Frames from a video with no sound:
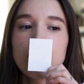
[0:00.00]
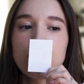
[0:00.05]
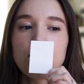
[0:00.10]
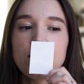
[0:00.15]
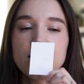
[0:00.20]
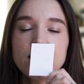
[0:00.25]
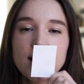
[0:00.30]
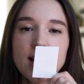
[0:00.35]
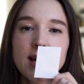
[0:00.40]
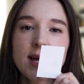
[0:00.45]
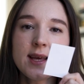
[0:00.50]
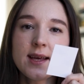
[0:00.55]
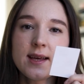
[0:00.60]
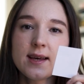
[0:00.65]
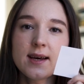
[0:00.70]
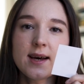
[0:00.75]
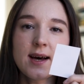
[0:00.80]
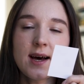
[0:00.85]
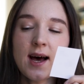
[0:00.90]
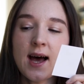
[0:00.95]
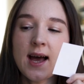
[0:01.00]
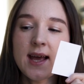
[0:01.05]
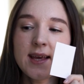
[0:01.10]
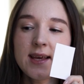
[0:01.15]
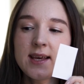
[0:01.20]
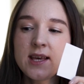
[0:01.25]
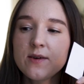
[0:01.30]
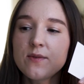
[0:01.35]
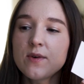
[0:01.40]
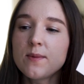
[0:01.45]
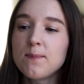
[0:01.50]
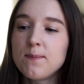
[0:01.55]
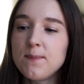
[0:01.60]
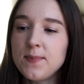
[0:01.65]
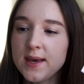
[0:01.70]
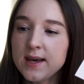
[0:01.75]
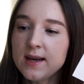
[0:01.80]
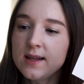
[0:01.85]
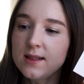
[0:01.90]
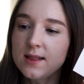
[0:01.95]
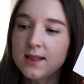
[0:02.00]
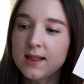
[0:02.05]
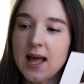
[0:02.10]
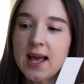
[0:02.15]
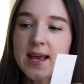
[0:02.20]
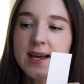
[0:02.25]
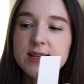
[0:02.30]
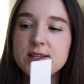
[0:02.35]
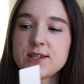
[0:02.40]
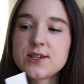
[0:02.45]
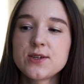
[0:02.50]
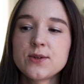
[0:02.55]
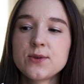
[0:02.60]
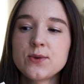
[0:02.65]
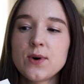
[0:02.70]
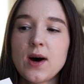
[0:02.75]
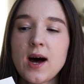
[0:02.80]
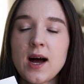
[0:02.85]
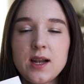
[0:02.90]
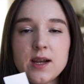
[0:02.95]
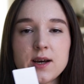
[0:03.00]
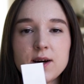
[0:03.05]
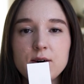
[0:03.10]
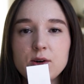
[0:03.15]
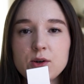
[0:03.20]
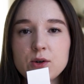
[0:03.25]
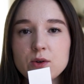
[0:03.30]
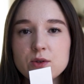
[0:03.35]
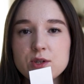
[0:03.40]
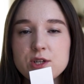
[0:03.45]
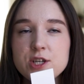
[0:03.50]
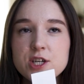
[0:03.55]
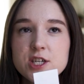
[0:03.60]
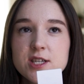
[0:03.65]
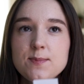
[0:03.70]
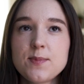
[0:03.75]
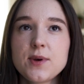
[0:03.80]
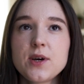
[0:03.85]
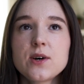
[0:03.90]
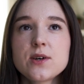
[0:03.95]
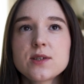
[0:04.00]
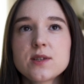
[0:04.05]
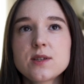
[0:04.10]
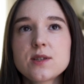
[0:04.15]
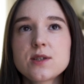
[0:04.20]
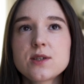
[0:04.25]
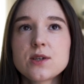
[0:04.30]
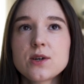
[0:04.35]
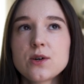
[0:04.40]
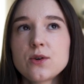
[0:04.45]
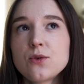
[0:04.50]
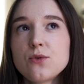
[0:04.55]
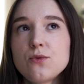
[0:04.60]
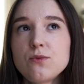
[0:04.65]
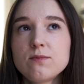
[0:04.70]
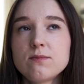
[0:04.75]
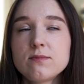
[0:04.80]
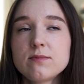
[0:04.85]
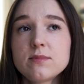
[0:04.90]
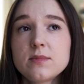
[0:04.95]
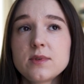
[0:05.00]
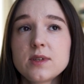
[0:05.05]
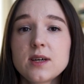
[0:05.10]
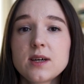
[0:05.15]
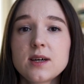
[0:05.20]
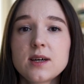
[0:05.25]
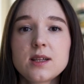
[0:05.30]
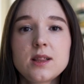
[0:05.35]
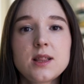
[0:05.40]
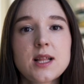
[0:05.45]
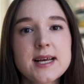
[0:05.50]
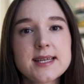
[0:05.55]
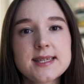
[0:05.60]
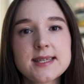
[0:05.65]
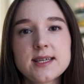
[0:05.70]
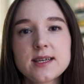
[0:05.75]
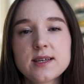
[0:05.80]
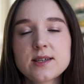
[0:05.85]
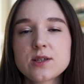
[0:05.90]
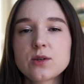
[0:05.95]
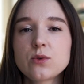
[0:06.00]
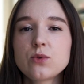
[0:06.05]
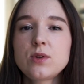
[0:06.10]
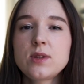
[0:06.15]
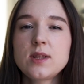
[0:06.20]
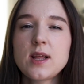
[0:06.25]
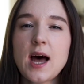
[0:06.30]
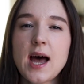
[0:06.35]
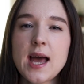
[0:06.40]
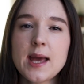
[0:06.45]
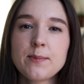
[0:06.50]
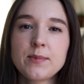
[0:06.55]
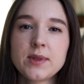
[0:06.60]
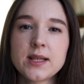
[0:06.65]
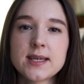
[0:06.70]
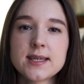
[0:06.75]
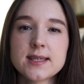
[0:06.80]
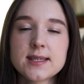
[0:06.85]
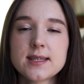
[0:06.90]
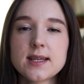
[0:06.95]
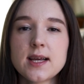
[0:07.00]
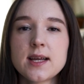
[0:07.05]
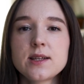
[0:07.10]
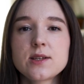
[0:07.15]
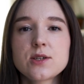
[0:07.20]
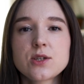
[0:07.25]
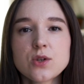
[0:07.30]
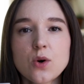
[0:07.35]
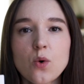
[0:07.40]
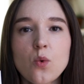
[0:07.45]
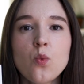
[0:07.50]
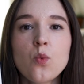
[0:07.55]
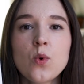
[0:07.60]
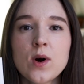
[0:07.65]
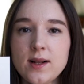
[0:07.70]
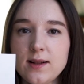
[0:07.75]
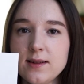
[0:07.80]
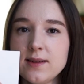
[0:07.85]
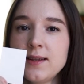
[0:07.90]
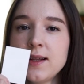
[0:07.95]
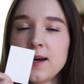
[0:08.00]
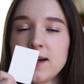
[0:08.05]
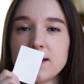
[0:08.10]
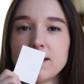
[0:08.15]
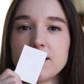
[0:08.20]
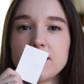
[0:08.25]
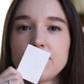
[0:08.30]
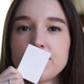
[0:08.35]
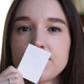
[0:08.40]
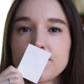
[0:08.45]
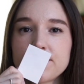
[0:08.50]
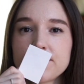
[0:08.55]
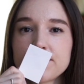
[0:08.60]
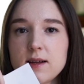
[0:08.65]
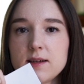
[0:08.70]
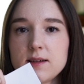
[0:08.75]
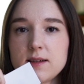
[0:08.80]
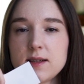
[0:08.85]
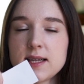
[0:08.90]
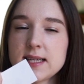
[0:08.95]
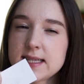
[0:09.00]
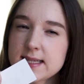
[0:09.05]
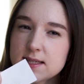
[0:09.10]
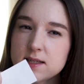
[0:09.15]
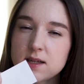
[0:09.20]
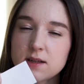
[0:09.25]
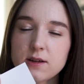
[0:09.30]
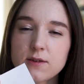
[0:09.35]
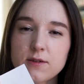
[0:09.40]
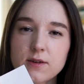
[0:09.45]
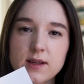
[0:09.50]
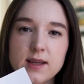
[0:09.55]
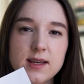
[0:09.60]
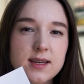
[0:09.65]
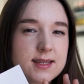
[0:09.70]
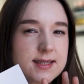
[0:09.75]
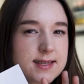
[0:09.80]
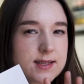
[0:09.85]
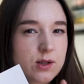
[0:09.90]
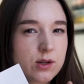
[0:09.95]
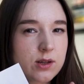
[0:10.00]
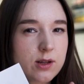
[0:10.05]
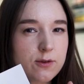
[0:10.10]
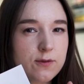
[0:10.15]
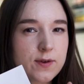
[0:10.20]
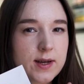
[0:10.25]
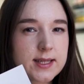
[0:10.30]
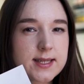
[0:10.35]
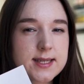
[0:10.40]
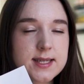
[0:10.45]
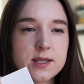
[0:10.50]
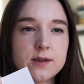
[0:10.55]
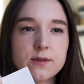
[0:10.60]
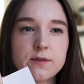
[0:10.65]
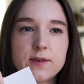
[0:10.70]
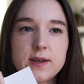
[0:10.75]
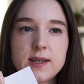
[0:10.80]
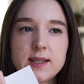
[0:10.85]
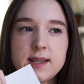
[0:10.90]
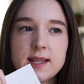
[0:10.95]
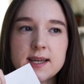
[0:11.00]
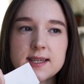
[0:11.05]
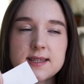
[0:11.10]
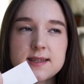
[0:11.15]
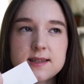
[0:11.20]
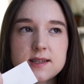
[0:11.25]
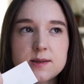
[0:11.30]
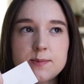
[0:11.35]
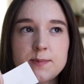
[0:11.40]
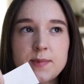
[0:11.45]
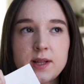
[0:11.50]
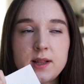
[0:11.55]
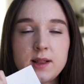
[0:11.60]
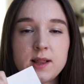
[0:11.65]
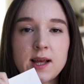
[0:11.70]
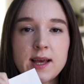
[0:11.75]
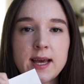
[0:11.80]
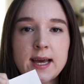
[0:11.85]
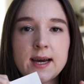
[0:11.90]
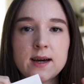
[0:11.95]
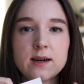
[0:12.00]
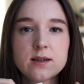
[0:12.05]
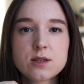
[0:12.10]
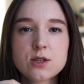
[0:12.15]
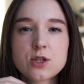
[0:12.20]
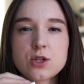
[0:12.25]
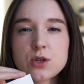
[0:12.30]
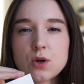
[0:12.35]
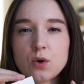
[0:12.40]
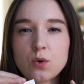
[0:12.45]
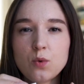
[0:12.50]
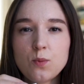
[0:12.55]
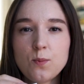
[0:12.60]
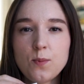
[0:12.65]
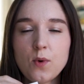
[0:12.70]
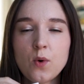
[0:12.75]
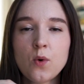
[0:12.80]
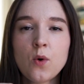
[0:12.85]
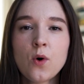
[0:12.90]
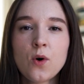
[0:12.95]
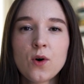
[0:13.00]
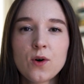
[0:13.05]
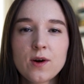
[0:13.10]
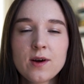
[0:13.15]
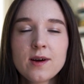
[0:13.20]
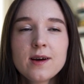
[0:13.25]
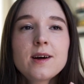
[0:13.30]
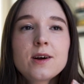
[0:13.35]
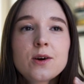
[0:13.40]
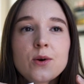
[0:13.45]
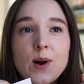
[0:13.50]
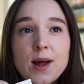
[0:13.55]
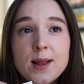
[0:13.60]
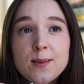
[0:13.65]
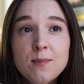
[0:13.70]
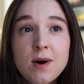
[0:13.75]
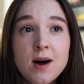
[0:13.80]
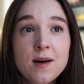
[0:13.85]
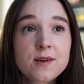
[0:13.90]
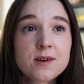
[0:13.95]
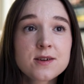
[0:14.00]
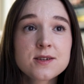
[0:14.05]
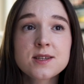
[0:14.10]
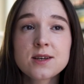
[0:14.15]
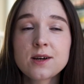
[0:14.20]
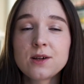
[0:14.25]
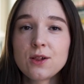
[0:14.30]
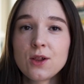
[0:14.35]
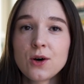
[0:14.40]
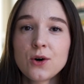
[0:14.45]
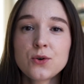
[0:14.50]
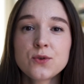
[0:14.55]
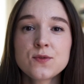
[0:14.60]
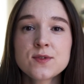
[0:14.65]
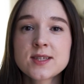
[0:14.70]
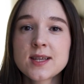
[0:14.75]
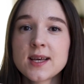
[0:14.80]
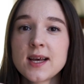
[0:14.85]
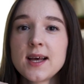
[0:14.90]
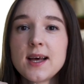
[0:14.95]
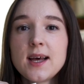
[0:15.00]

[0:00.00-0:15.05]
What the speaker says: But I give a big like to À la Rose just because it's so classic, so timeless, and so well done. It's non-offensive. It doesn't smell like soap or grandmother's clothes.